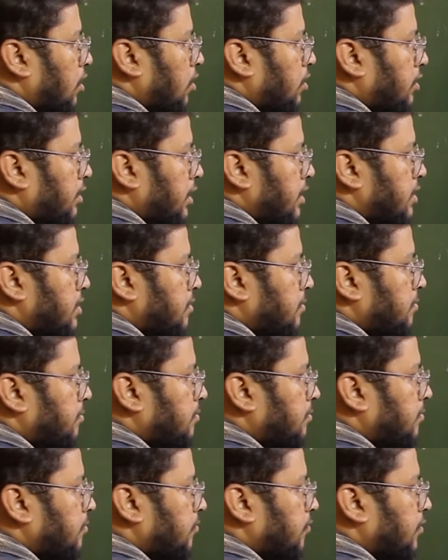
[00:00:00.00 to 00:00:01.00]
on this
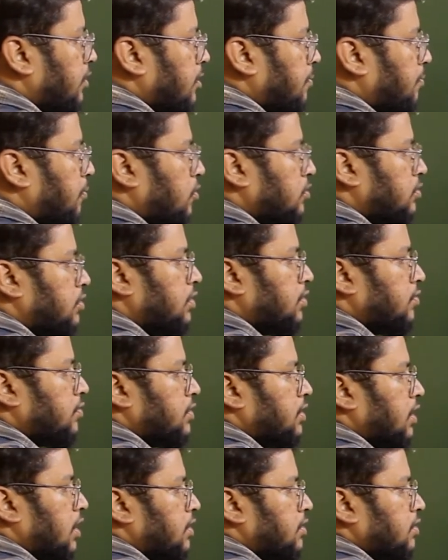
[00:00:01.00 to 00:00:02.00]
with a positive
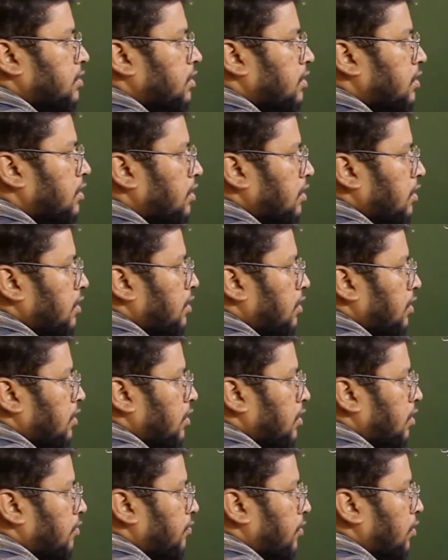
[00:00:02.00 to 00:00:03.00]
charge,
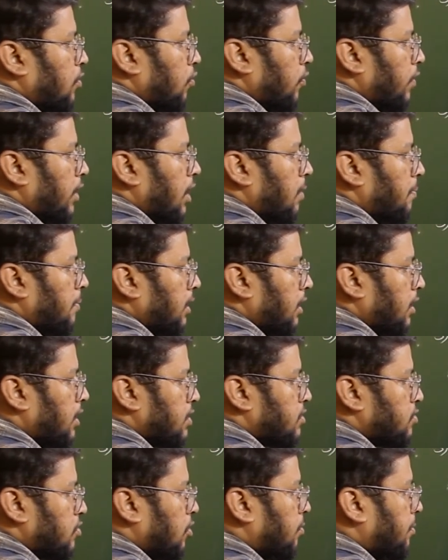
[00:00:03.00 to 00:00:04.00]
if you are overlapping an
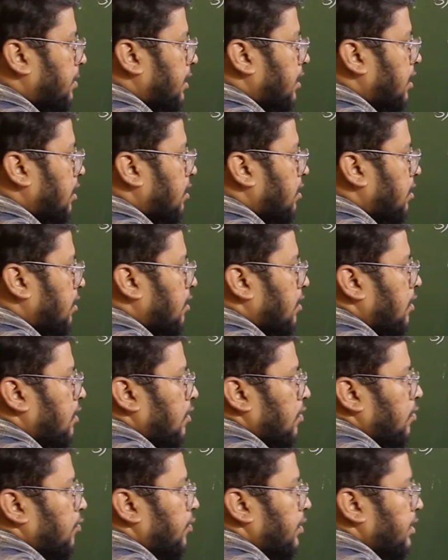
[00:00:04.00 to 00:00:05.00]
s orbital
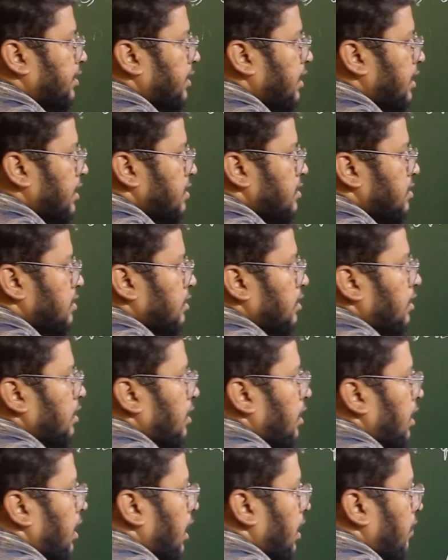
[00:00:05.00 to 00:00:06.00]
with this,
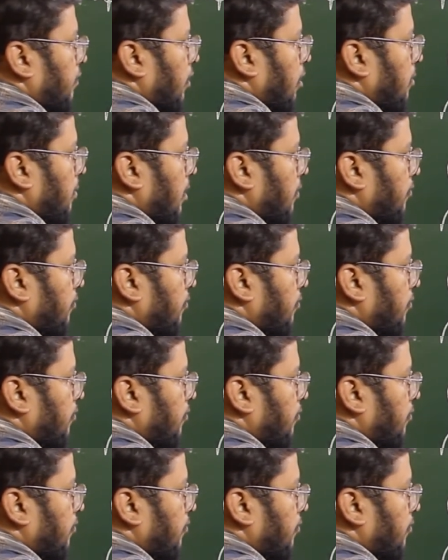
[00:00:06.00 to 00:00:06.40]
it will be